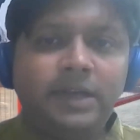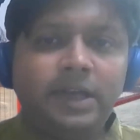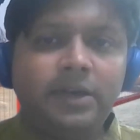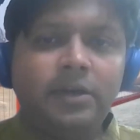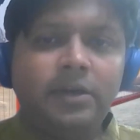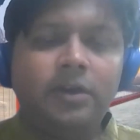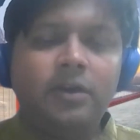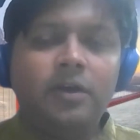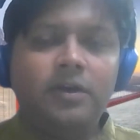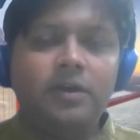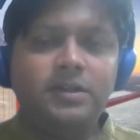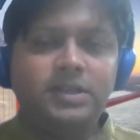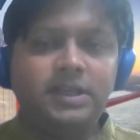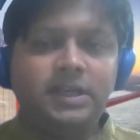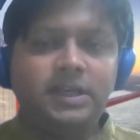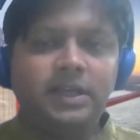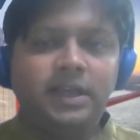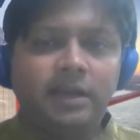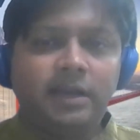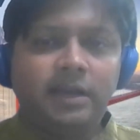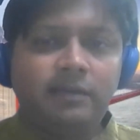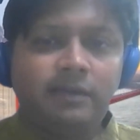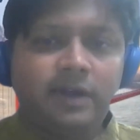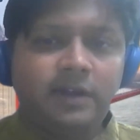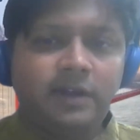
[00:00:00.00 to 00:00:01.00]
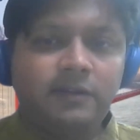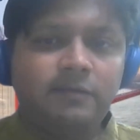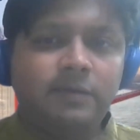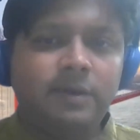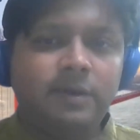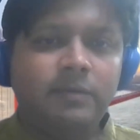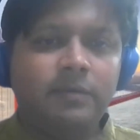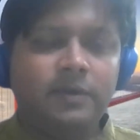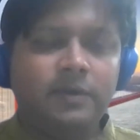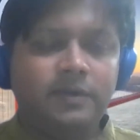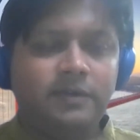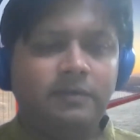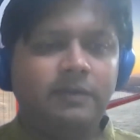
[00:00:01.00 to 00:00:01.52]
Technological
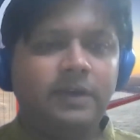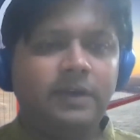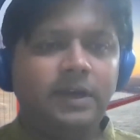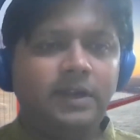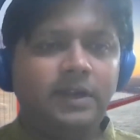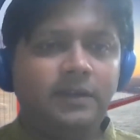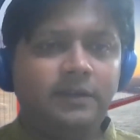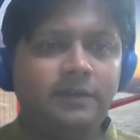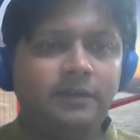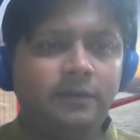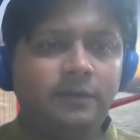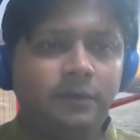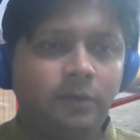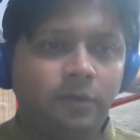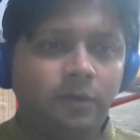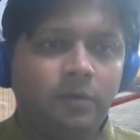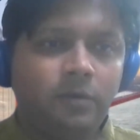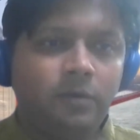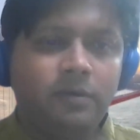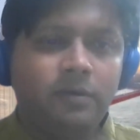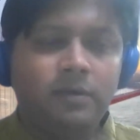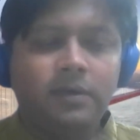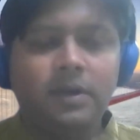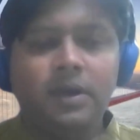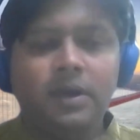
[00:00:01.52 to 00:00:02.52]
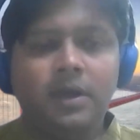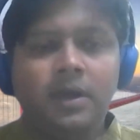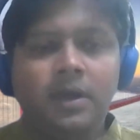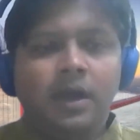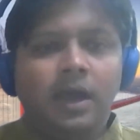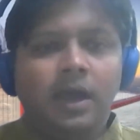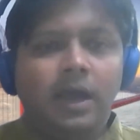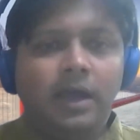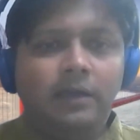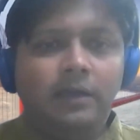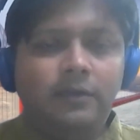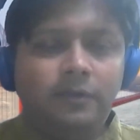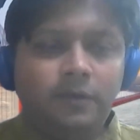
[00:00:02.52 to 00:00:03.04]
advancement was very slow.
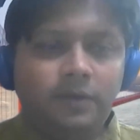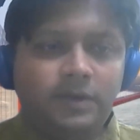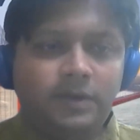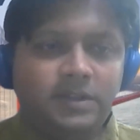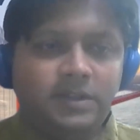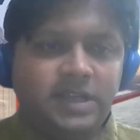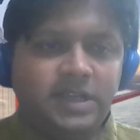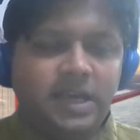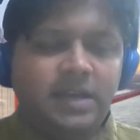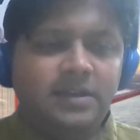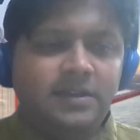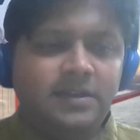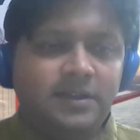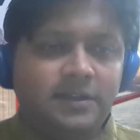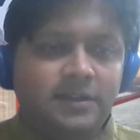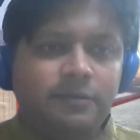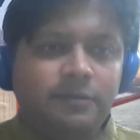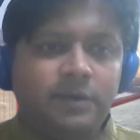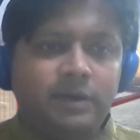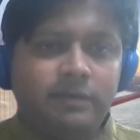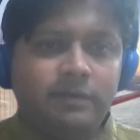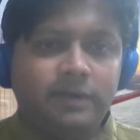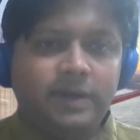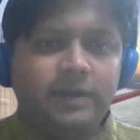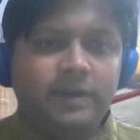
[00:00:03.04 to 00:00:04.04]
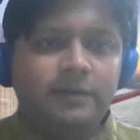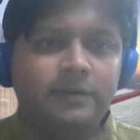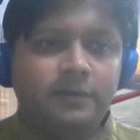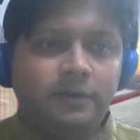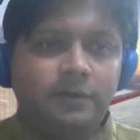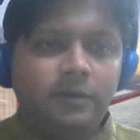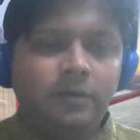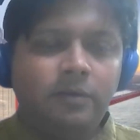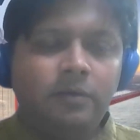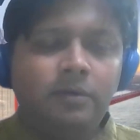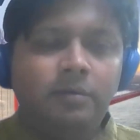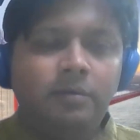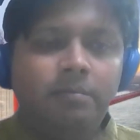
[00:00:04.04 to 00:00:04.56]
So changes were very
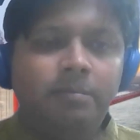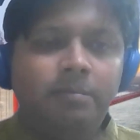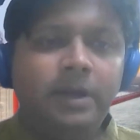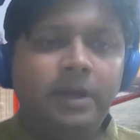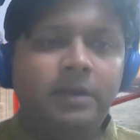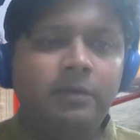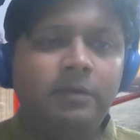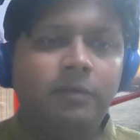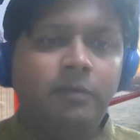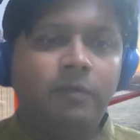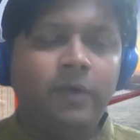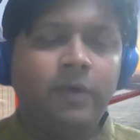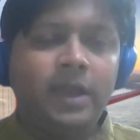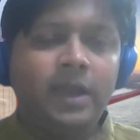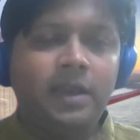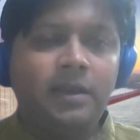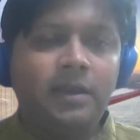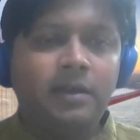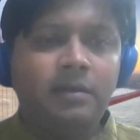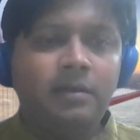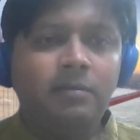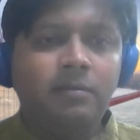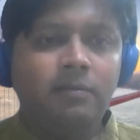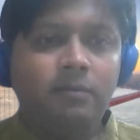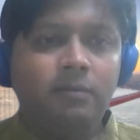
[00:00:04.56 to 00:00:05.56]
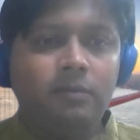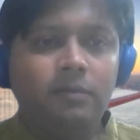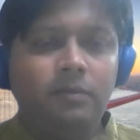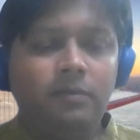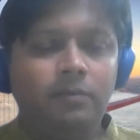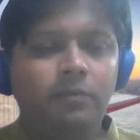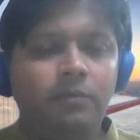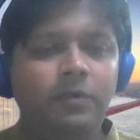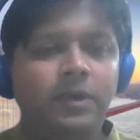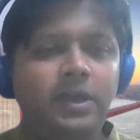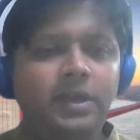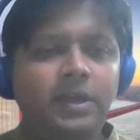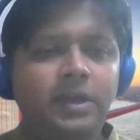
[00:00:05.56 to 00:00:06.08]
slow. But when
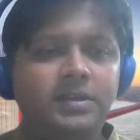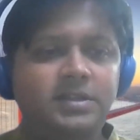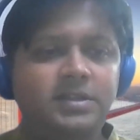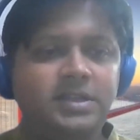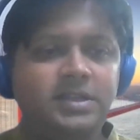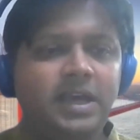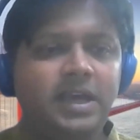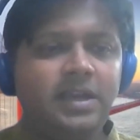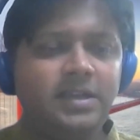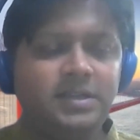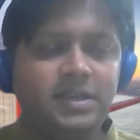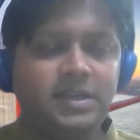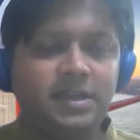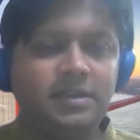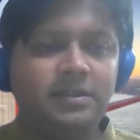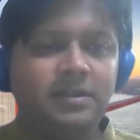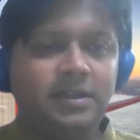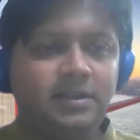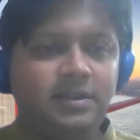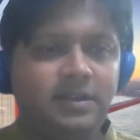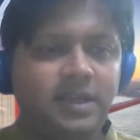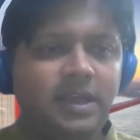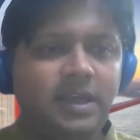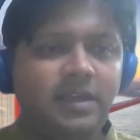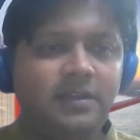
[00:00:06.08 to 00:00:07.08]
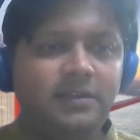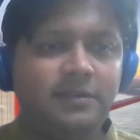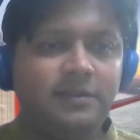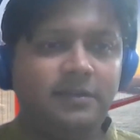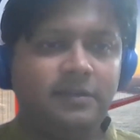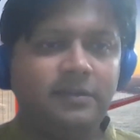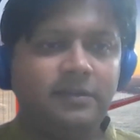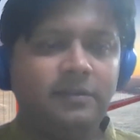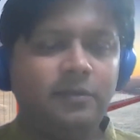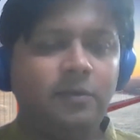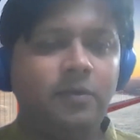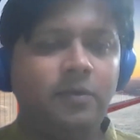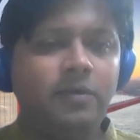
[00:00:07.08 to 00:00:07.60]
we changing the
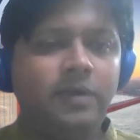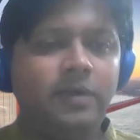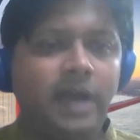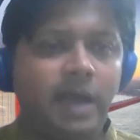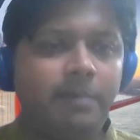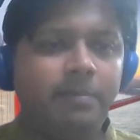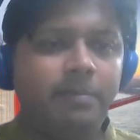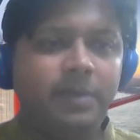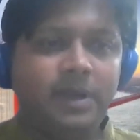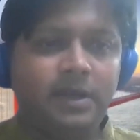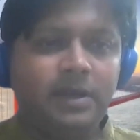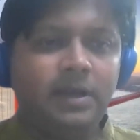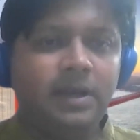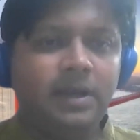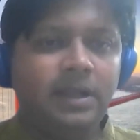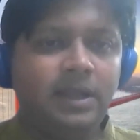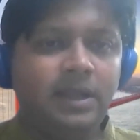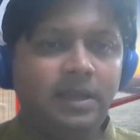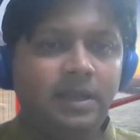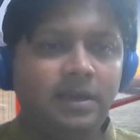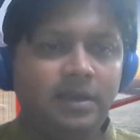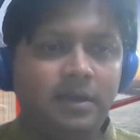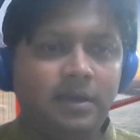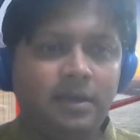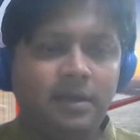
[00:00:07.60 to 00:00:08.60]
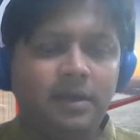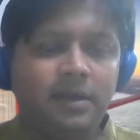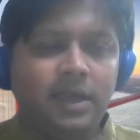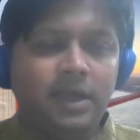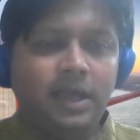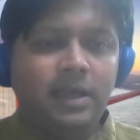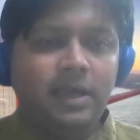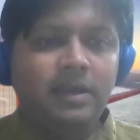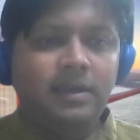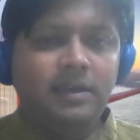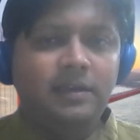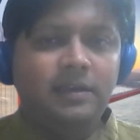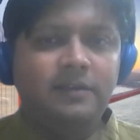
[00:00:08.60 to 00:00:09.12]
things so rapidly
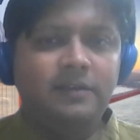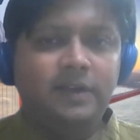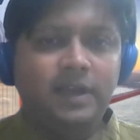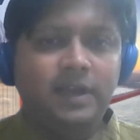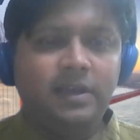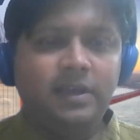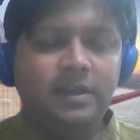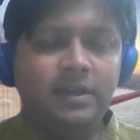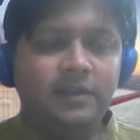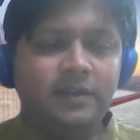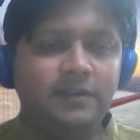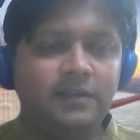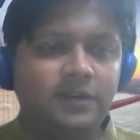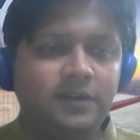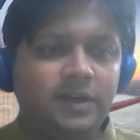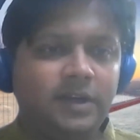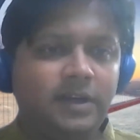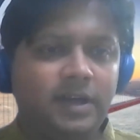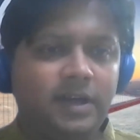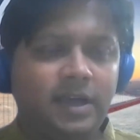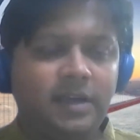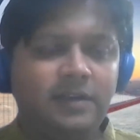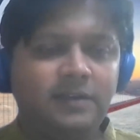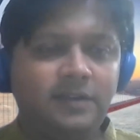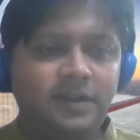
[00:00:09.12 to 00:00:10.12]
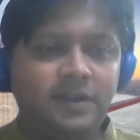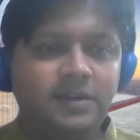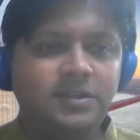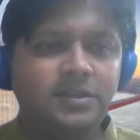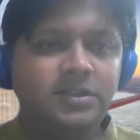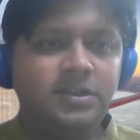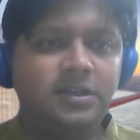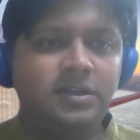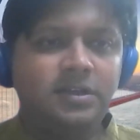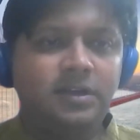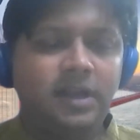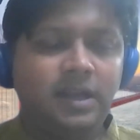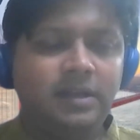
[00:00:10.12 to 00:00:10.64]
in this
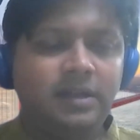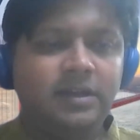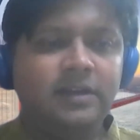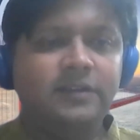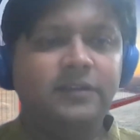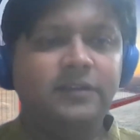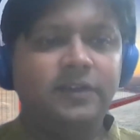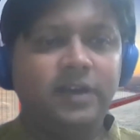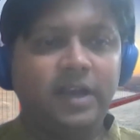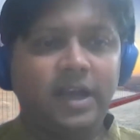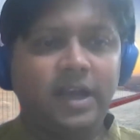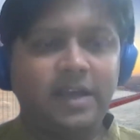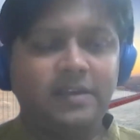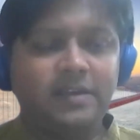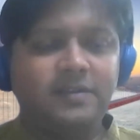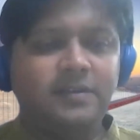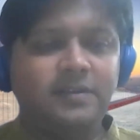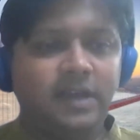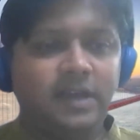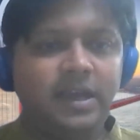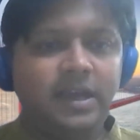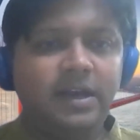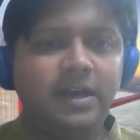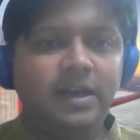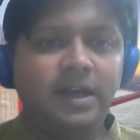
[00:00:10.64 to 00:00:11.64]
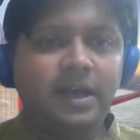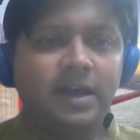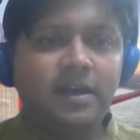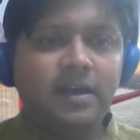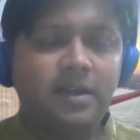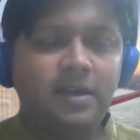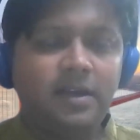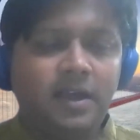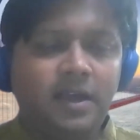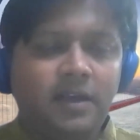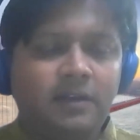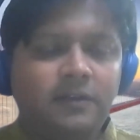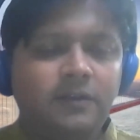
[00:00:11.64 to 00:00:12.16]
industrialized era,
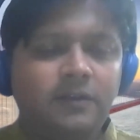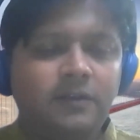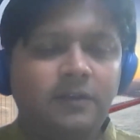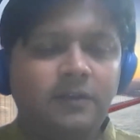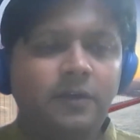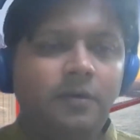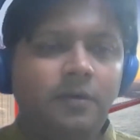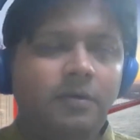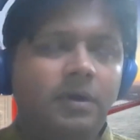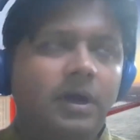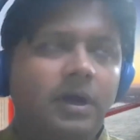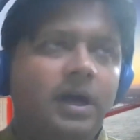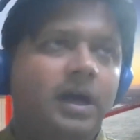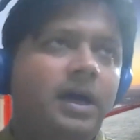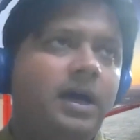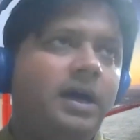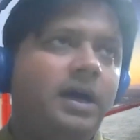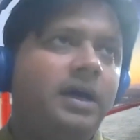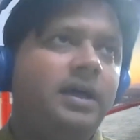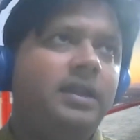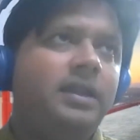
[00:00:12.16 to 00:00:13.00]
so